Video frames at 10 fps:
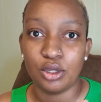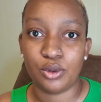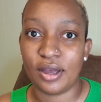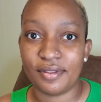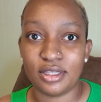
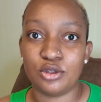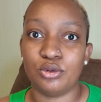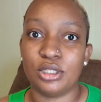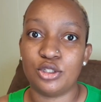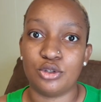You have that
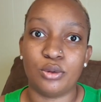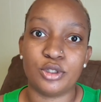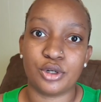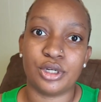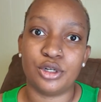to-do list, you know
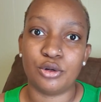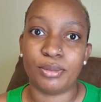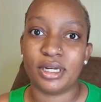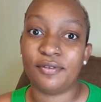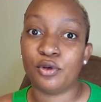what you're gonna do,
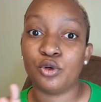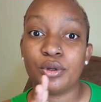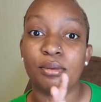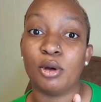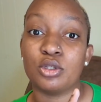but if you're
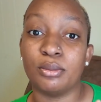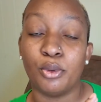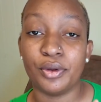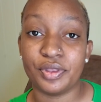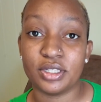doing the most
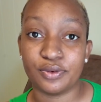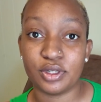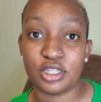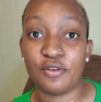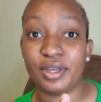important things for
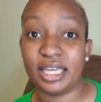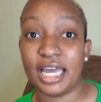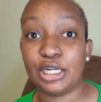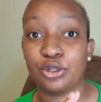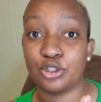yourself and
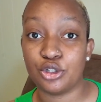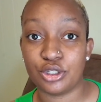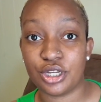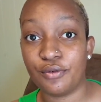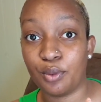catering to
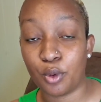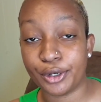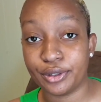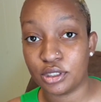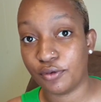yourself and
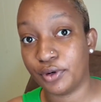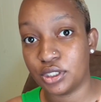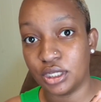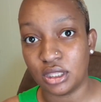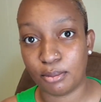watering yourself
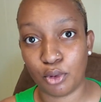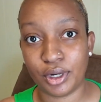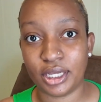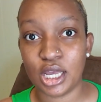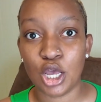first thing in the
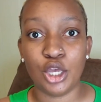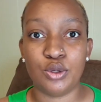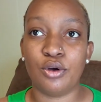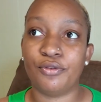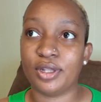morning,
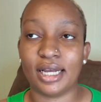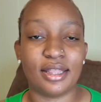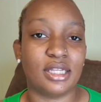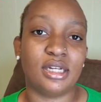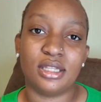you don't feel like
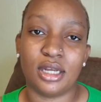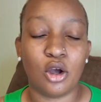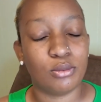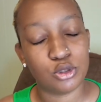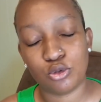at the end of the day, oh,
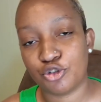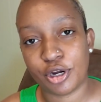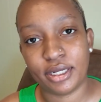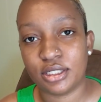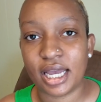I'm too
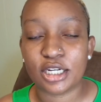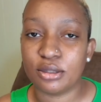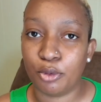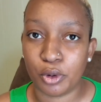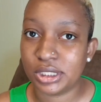drained to
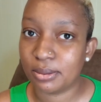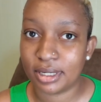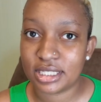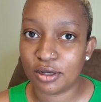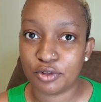actually pour into
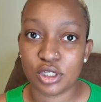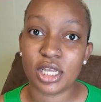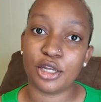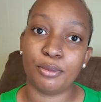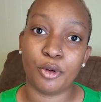myself. Just
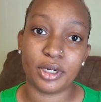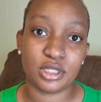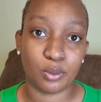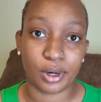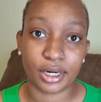like you're pouring
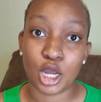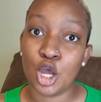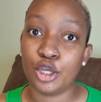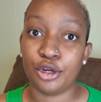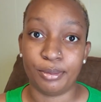into work,
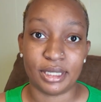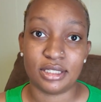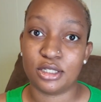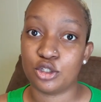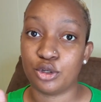your
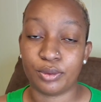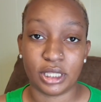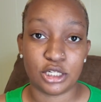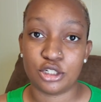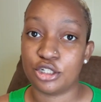business, your
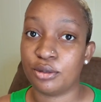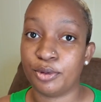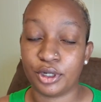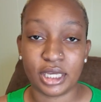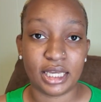relationship,
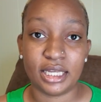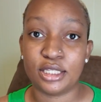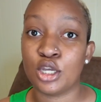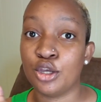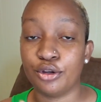your
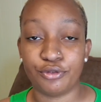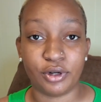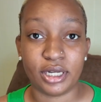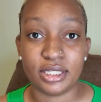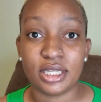kids, your
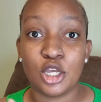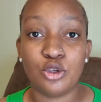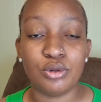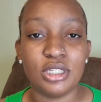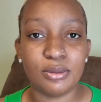friends,
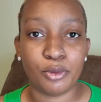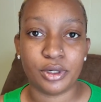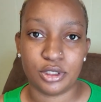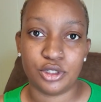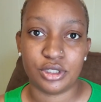you need to pour
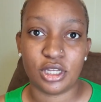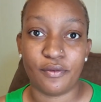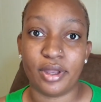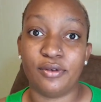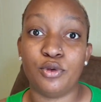into yourself
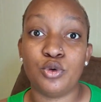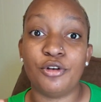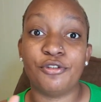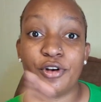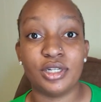yourself. And if you do
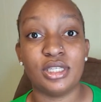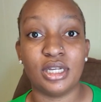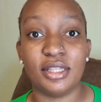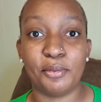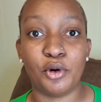it first
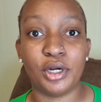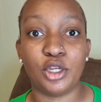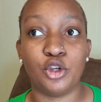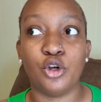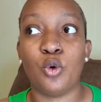thing in the
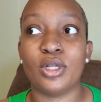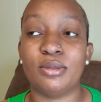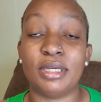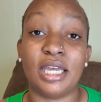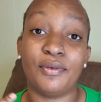morning, you're going
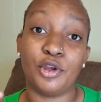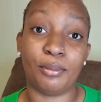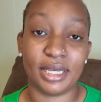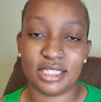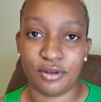to be giving your
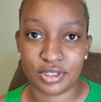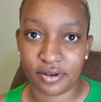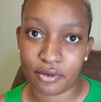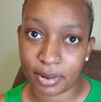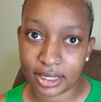best self to
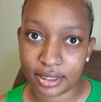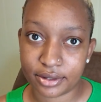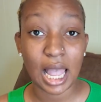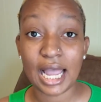everybody else.